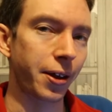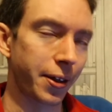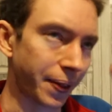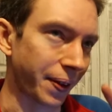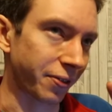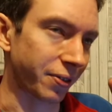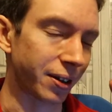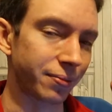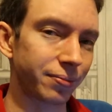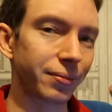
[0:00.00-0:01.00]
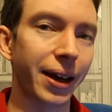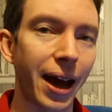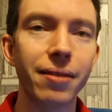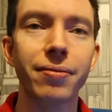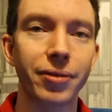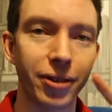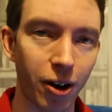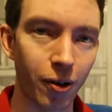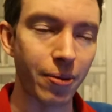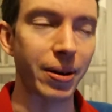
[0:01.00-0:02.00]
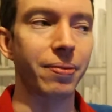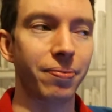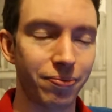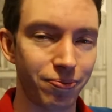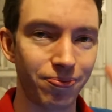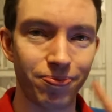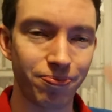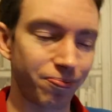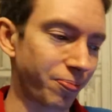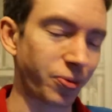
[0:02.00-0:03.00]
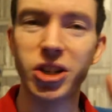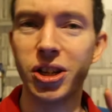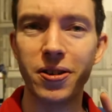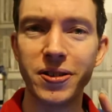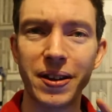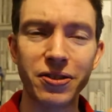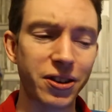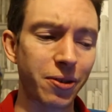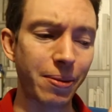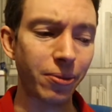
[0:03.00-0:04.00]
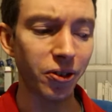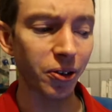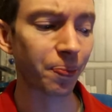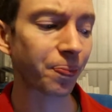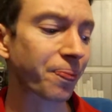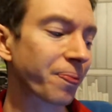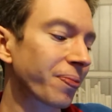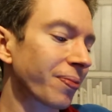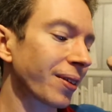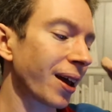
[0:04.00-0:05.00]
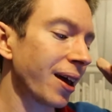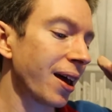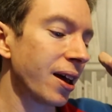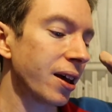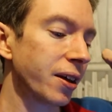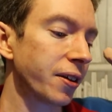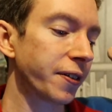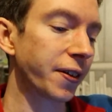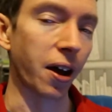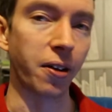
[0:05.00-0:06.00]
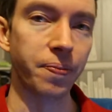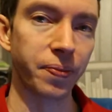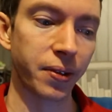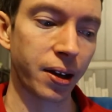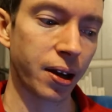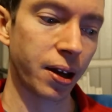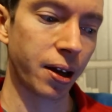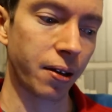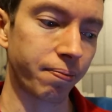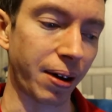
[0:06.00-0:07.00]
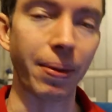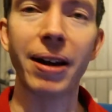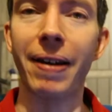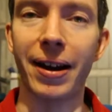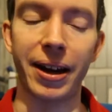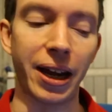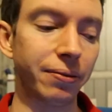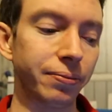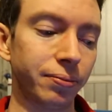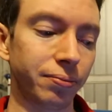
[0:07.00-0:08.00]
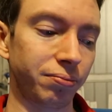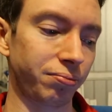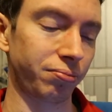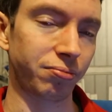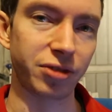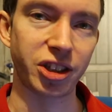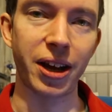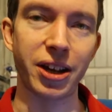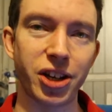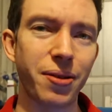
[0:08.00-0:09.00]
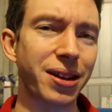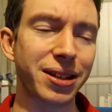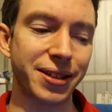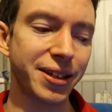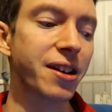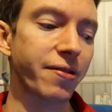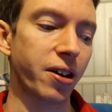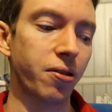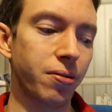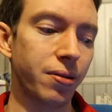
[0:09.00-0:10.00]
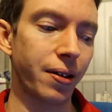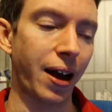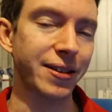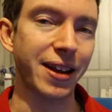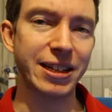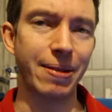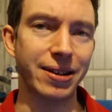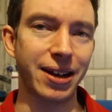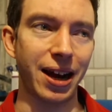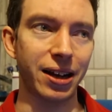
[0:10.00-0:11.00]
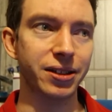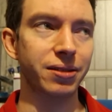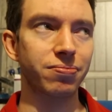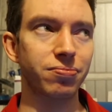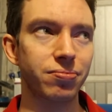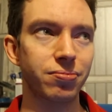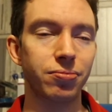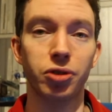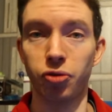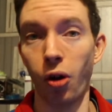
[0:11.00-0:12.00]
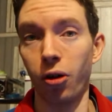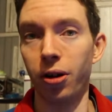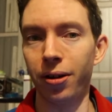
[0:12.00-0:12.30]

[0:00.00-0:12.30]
I think that's right. Again, don't quote me. Just showing something interesting in QuickBooks. So, by my reckoning, it's showing zero as estimated tax was wrong.